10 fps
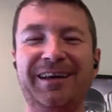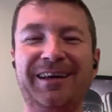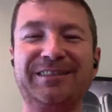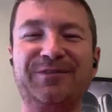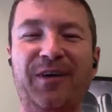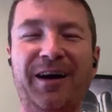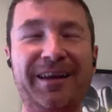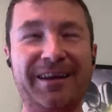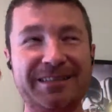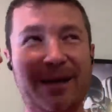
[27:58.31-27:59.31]
It's
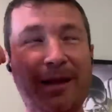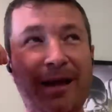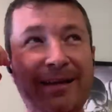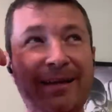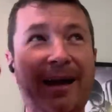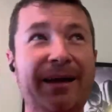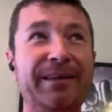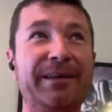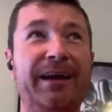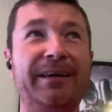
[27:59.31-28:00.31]
funny because I'm like,
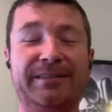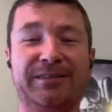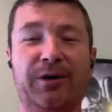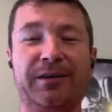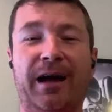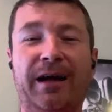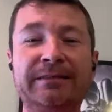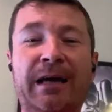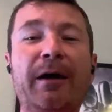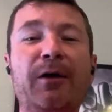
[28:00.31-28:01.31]
it's hard to,
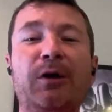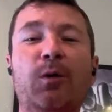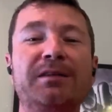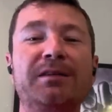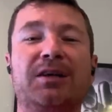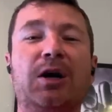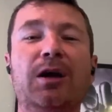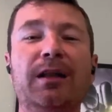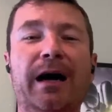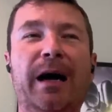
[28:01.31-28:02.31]
now I don't know what to
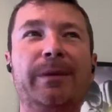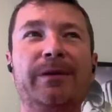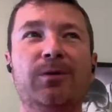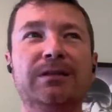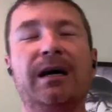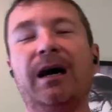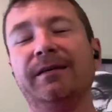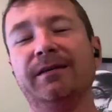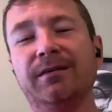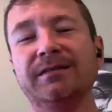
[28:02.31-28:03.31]
call a hobby and what not, you know,